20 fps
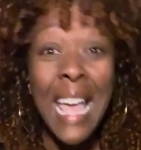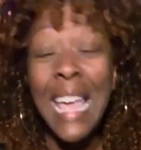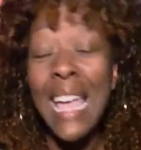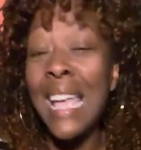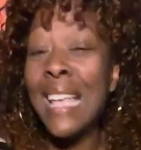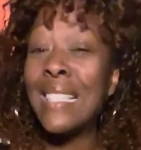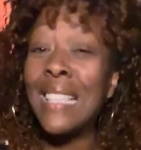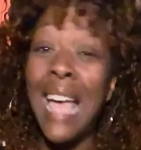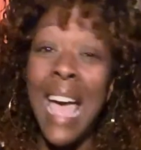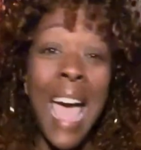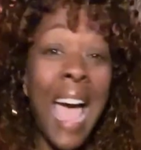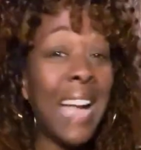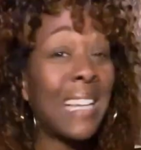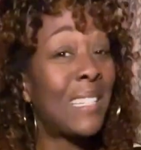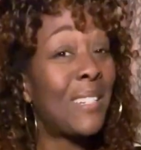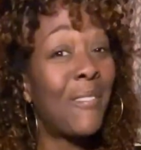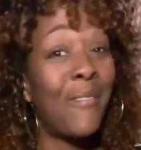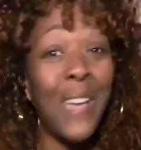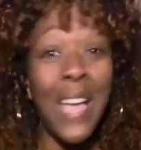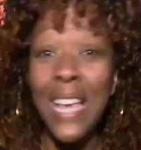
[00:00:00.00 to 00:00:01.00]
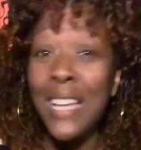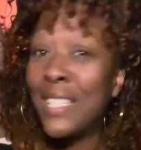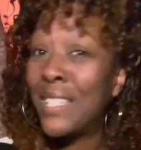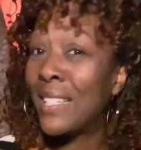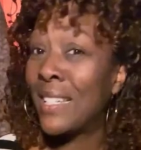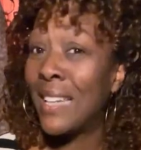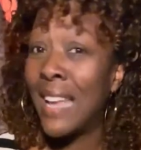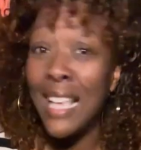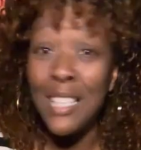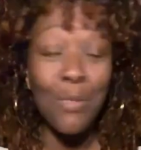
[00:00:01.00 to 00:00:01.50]
It's
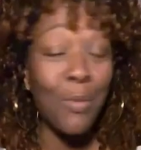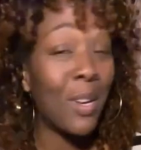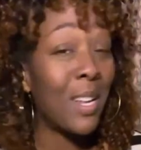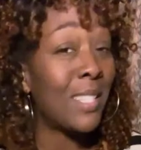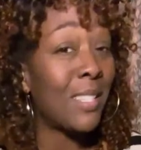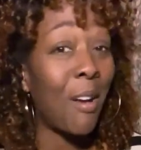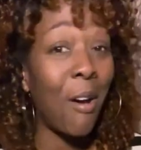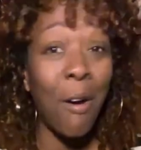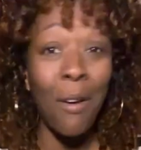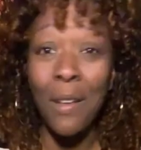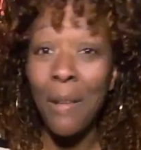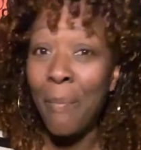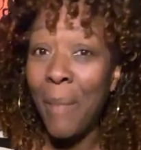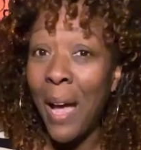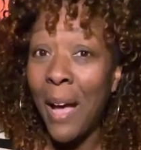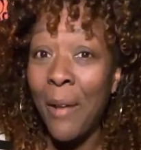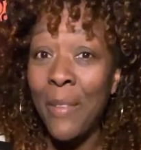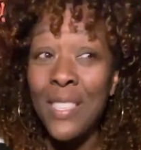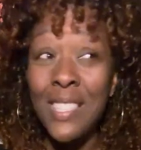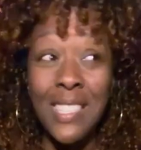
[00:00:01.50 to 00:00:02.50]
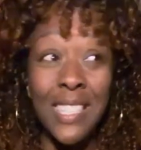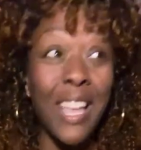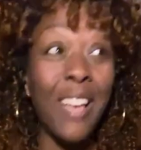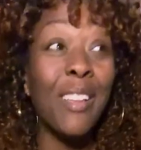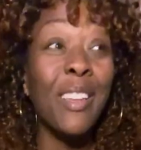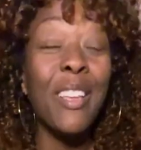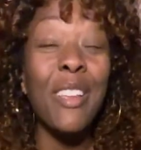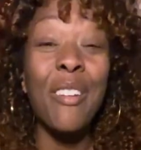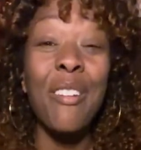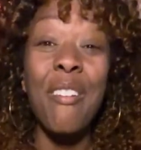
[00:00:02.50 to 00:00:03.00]
activation. That's what it's all about.
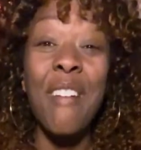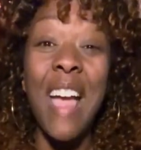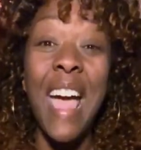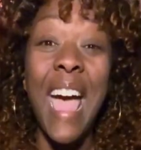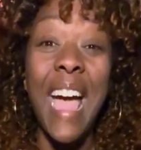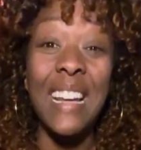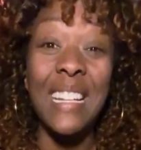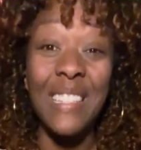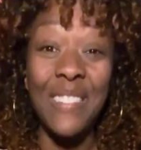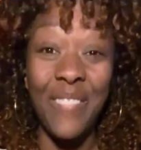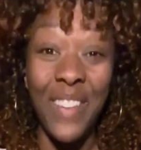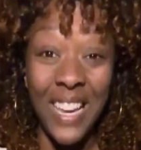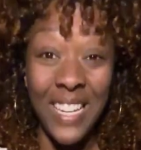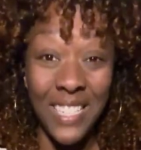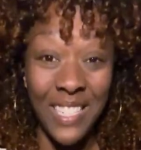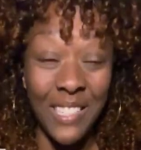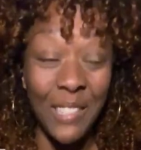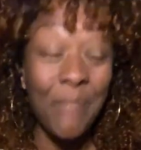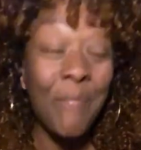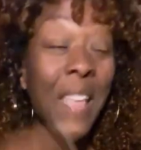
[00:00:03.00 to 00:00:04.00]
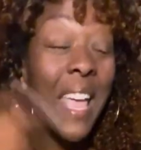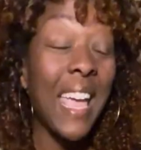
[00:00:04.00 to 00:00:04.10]
Cellular activation.